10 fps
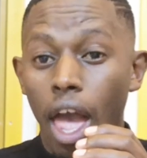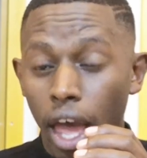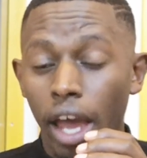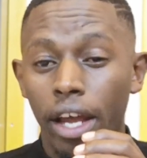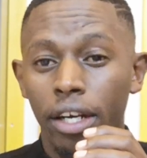
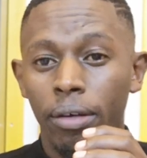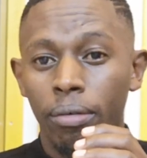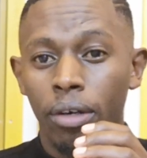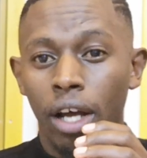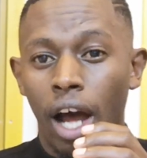
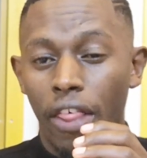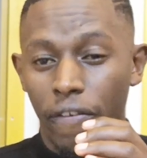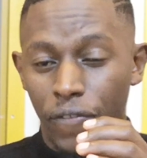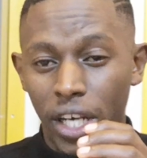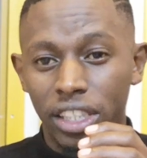and at the
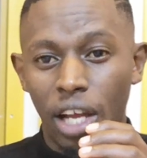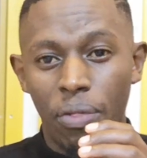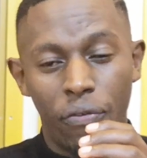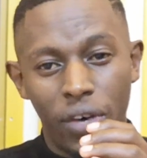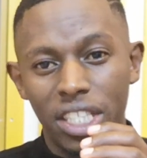first
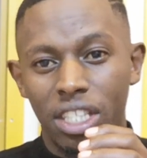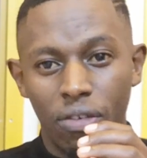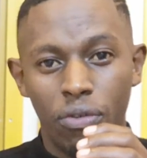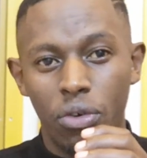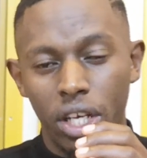
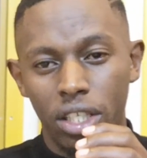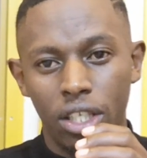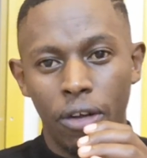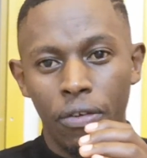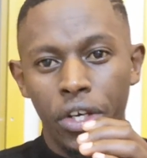few
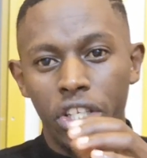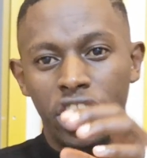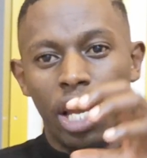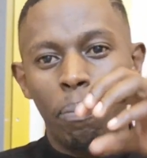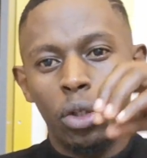days,
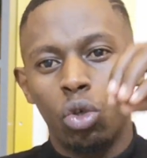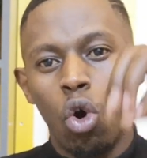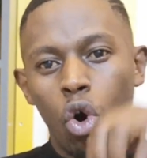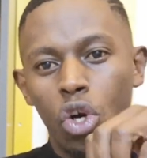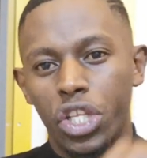it's able to
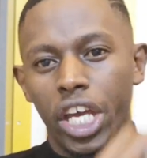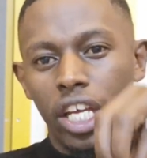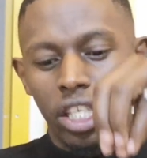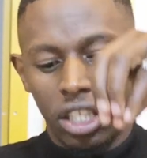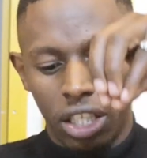hold
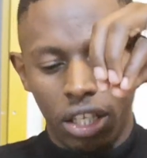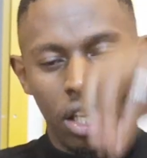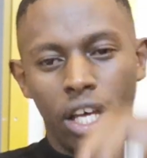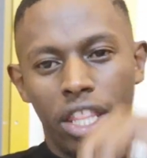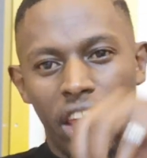the
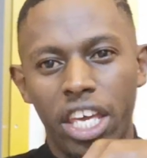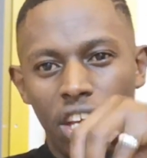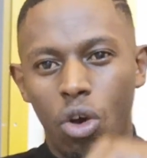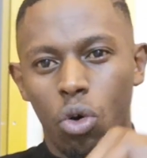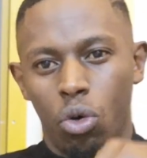
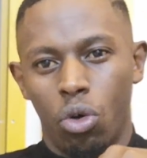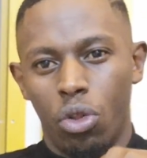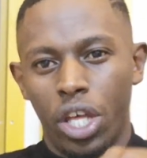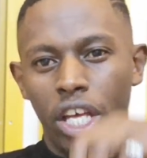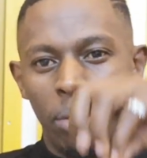
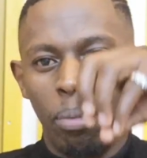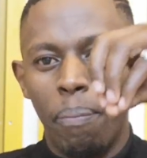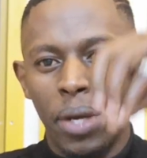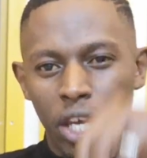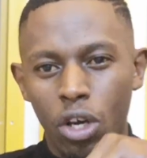baby